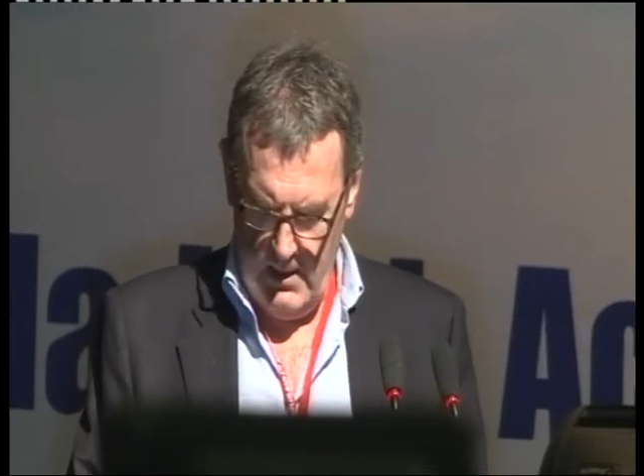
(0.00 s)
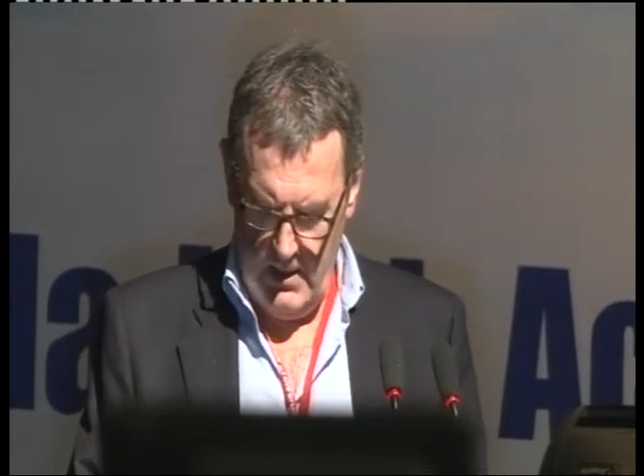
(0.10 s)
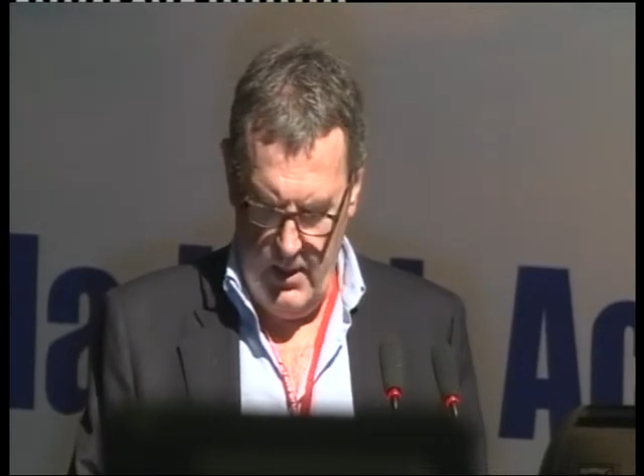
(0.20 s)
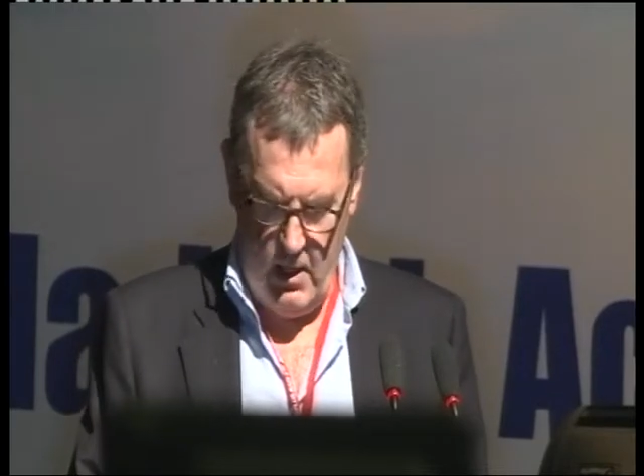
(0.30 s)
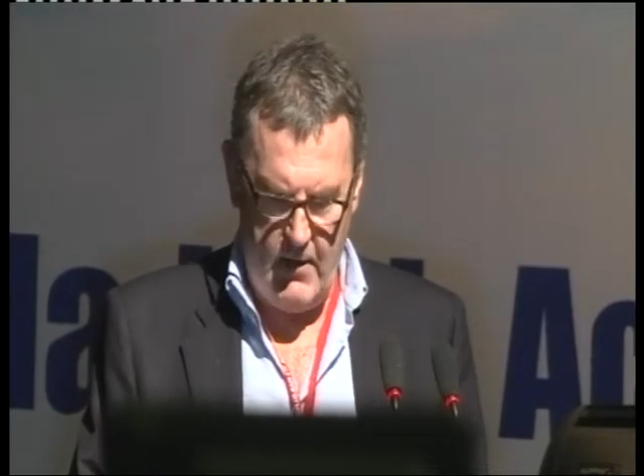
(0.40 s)

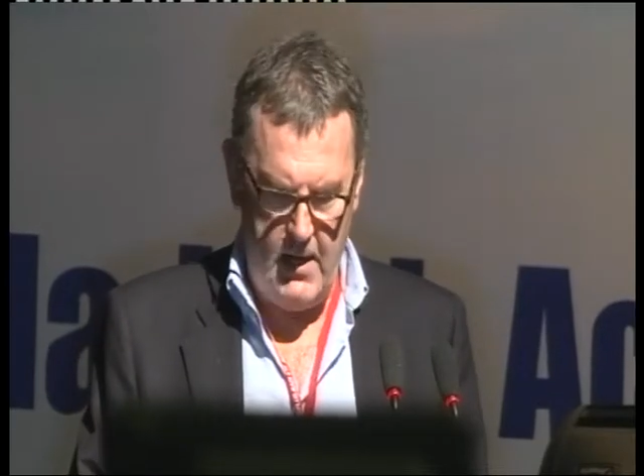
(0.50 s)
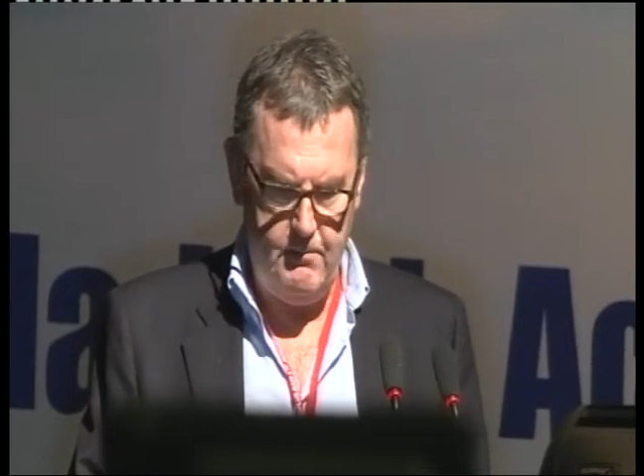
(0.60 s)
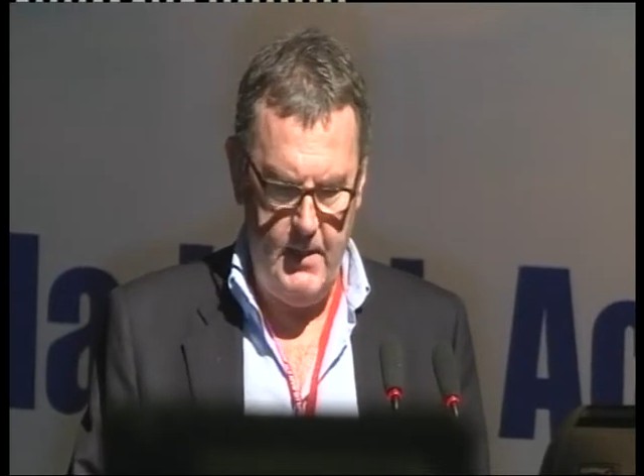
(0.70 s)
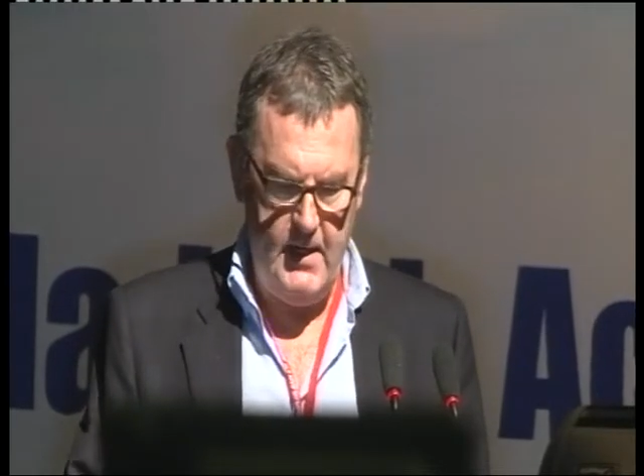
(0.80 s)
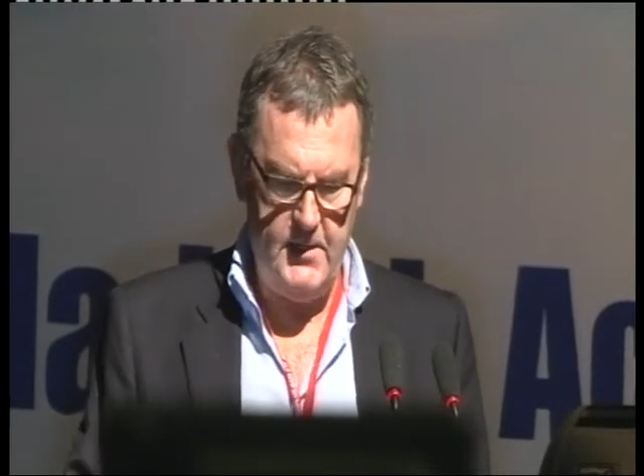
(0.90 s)
And
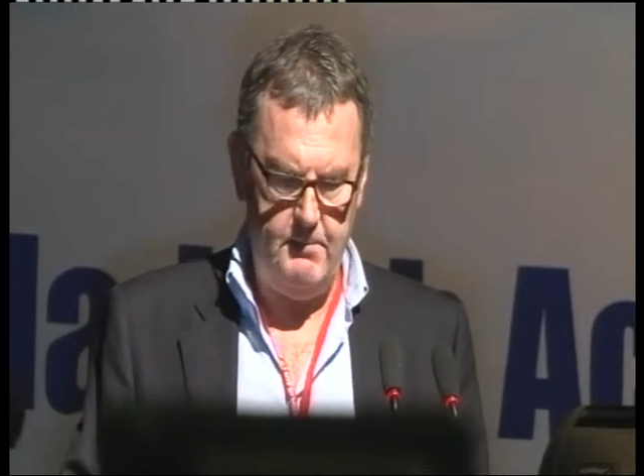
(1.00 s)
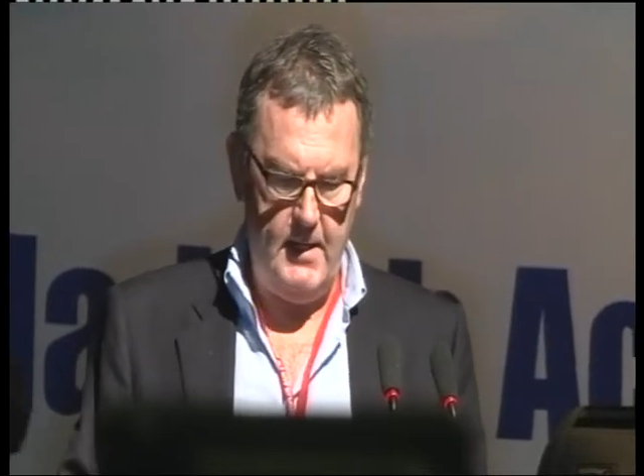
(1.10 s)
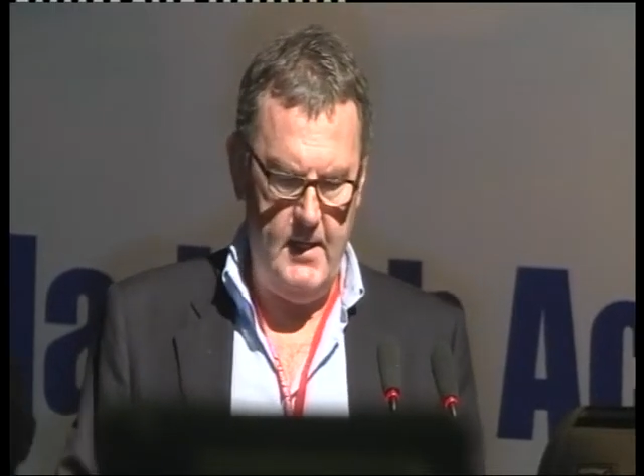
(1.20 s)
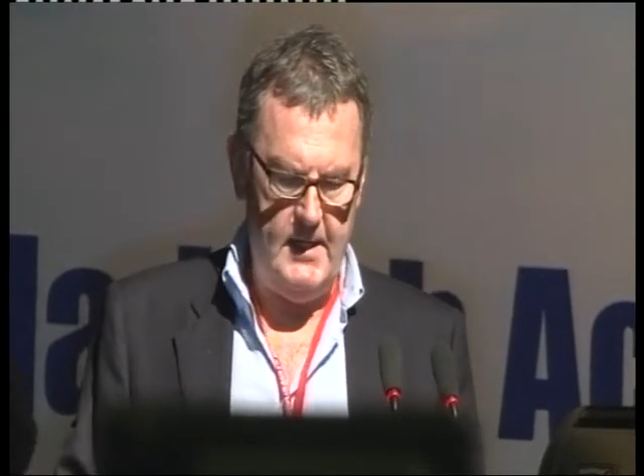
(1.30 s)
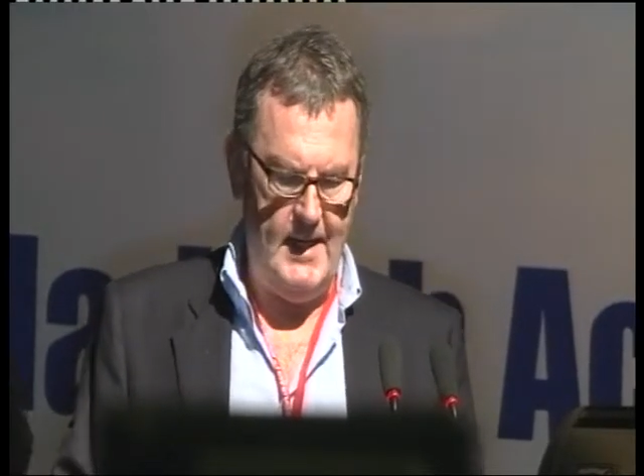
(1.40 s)
RAP has
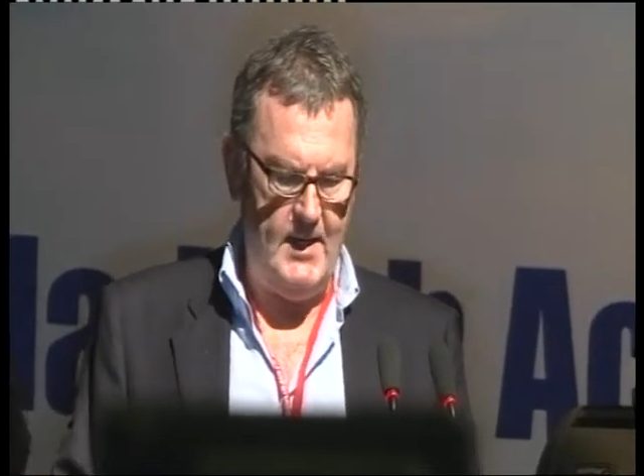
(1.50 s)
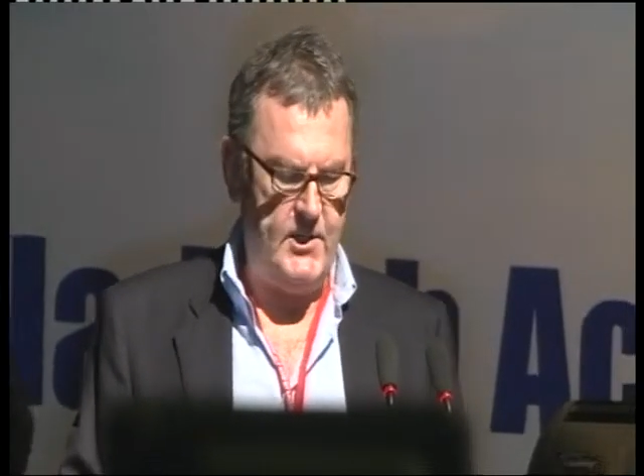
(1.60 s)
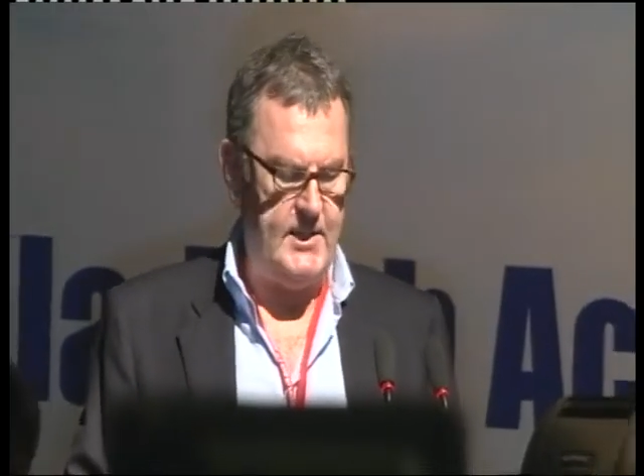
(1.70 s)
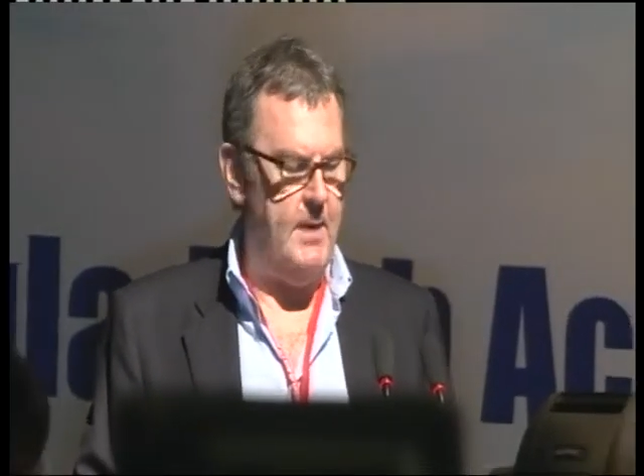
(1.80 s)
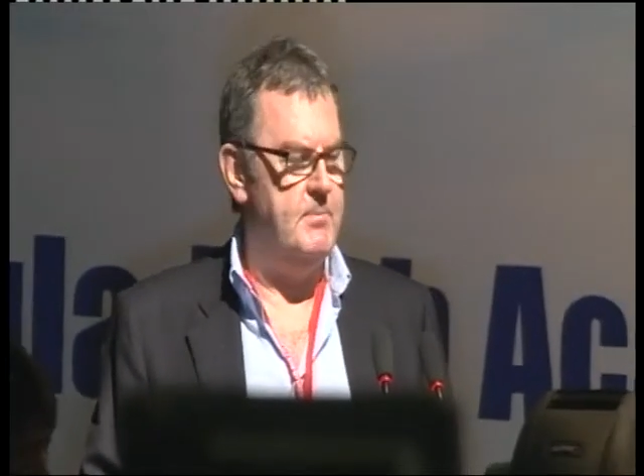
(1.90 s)
been
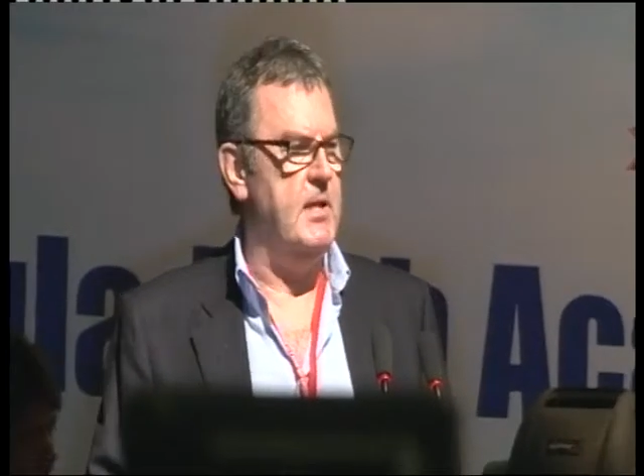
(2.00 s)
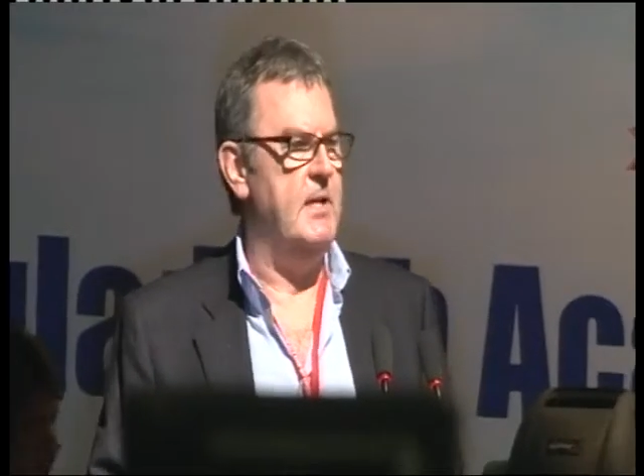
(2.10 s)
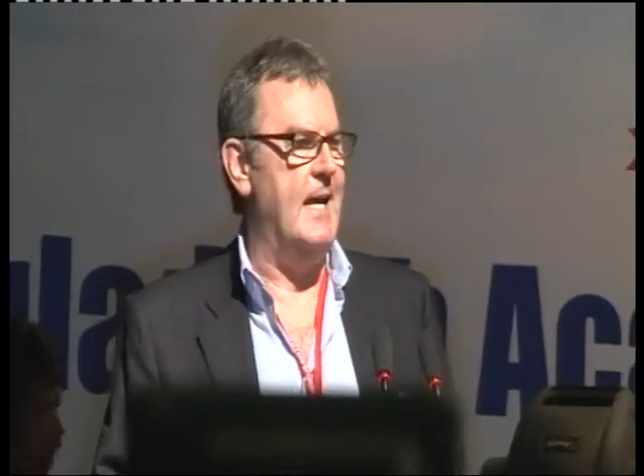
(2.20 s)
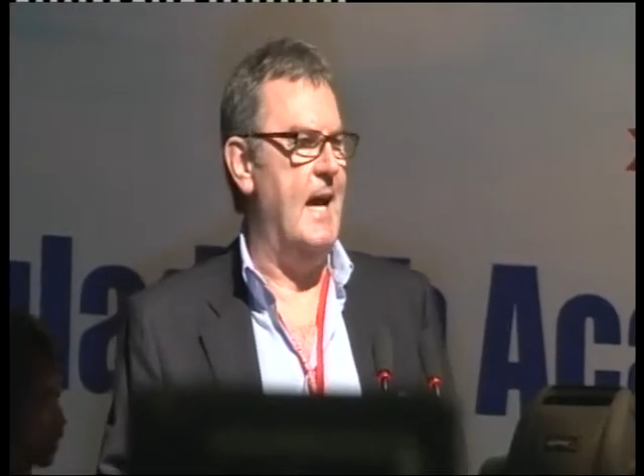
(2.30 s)
accepted